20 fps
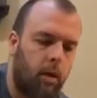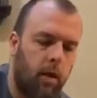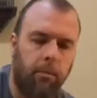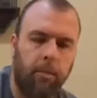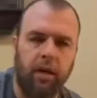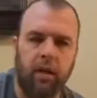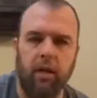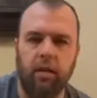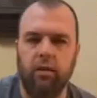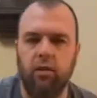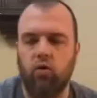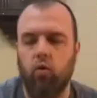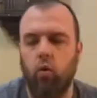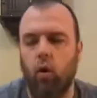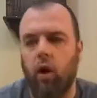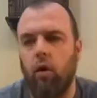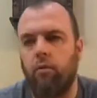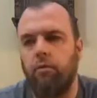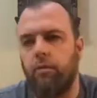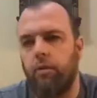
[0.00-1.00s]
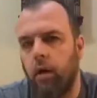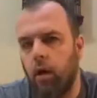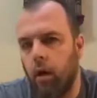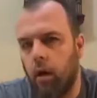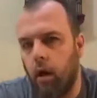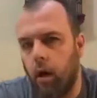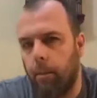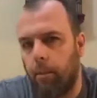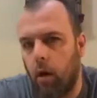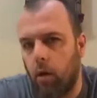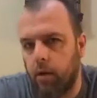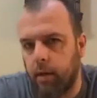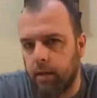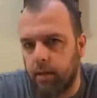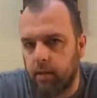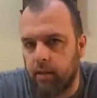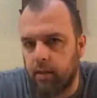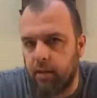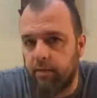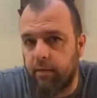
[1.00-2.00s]
Because 12
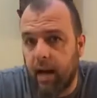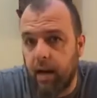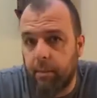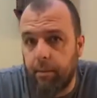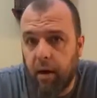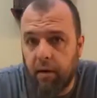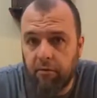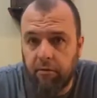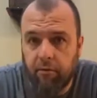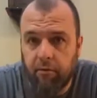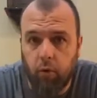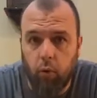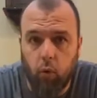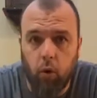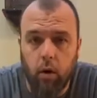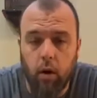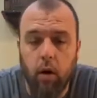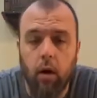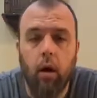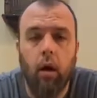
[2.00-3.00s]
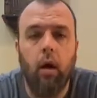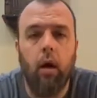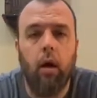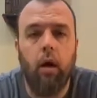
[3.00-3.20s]
opponents divided by 4